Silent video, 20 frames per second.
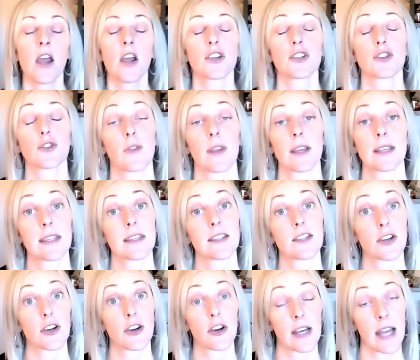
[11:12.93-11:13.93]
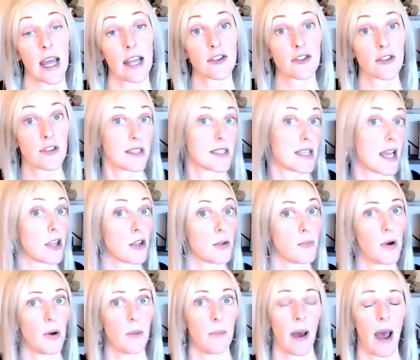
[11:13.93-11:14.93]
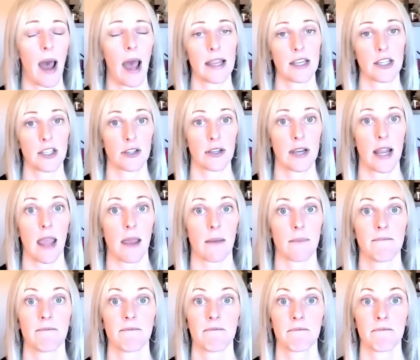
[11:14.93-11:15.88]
So this is your credentials that you put behind your name.